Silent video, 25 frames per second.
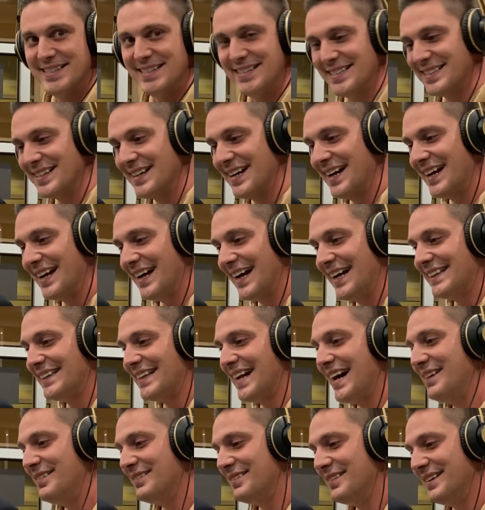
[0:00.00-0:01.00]
So I got
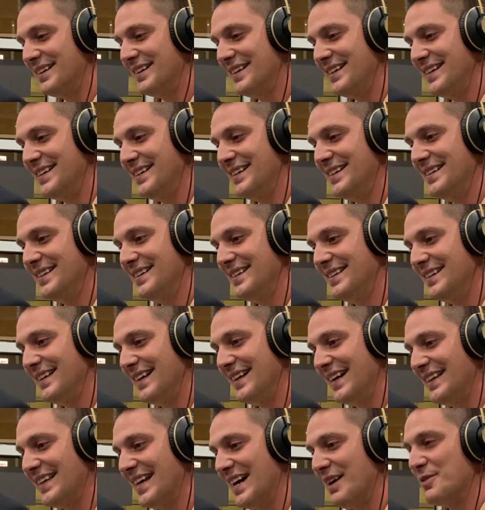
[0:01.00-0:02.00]
that one,
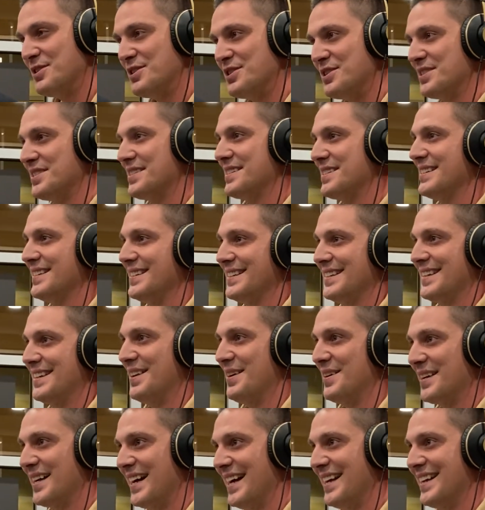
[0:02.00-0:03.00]
and that one's just, you
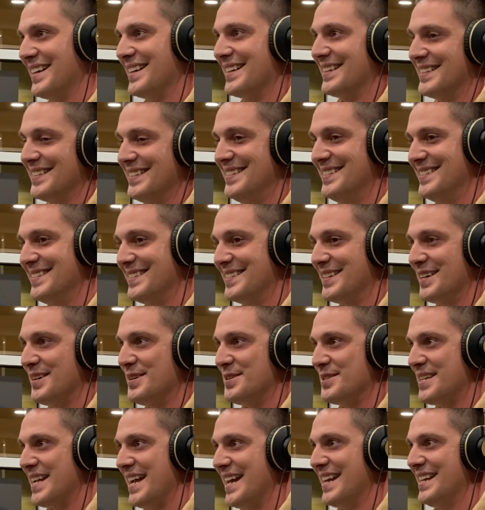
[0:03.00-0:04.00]
know, it kind of
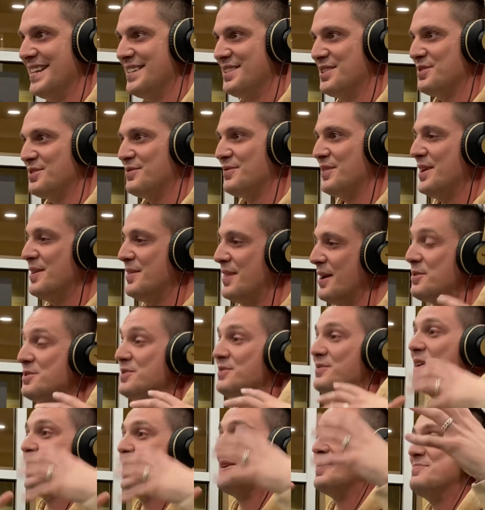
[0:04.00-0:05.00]
goes hand in. It's just that one's
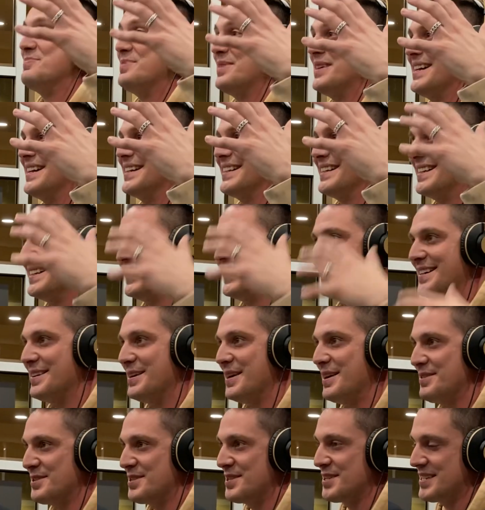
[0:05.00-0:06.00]
very big. You know,
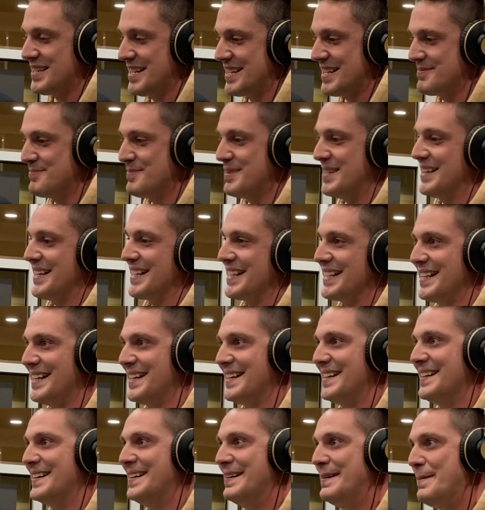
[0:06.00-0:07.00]
that was just like me, like
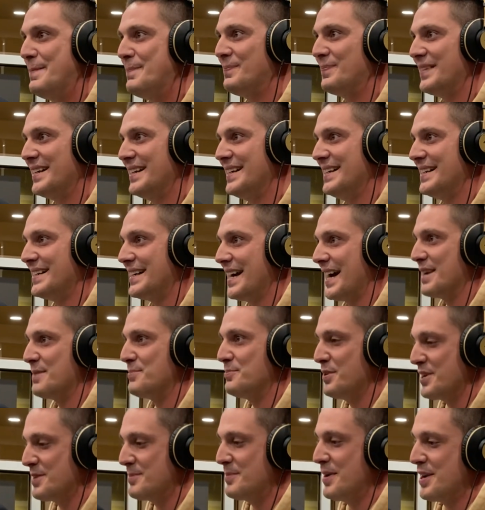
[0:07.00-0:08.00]
kind of
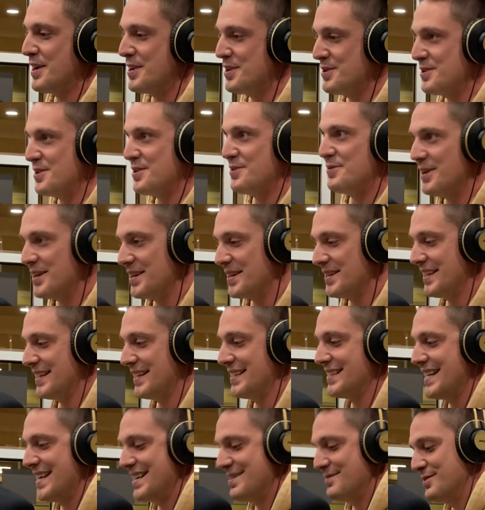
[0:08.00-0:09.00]
putting my you know what on the
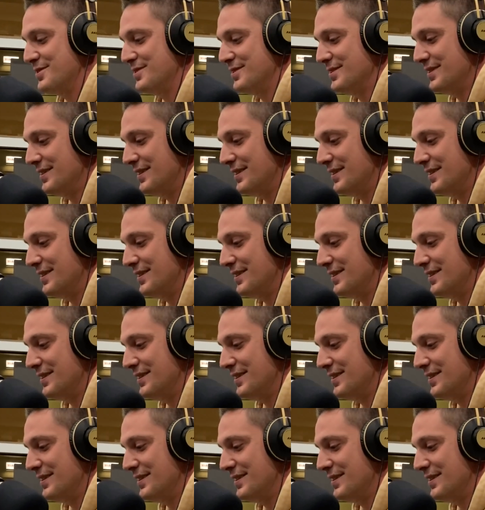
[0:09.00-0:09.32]
table.